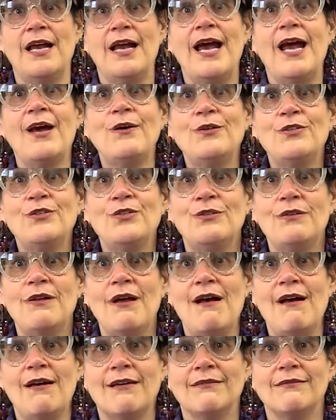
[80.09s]
How could you
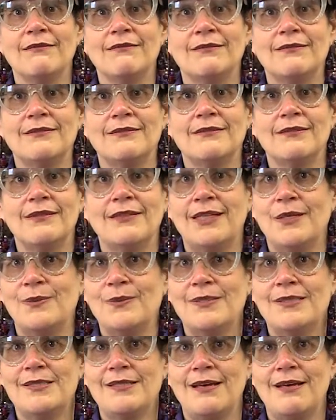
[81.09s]
not? They
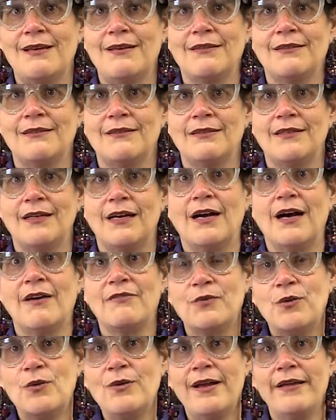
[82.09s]
would say.
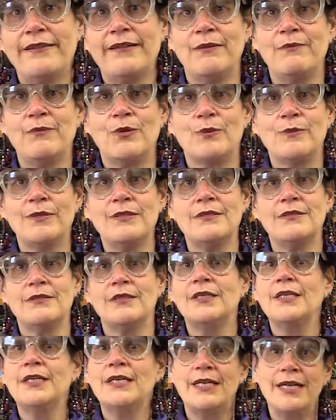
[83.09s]
Rav Kook had that moment
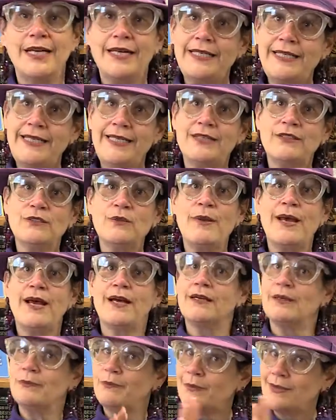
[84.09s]
and he held
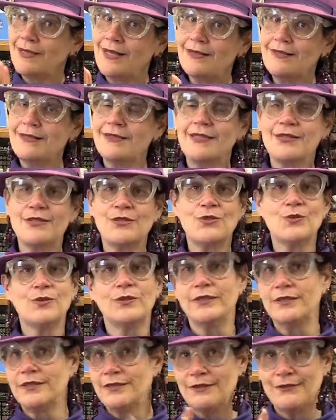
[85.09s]
back. But that's another
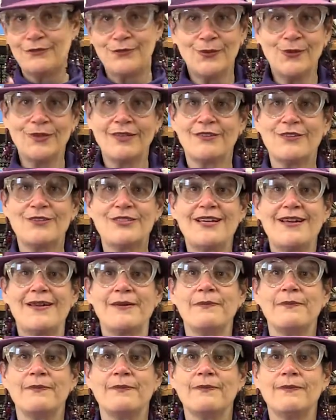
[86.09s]
story for another
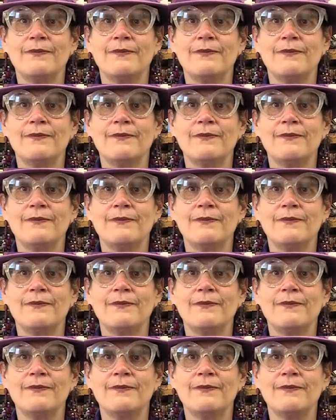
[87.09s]
time.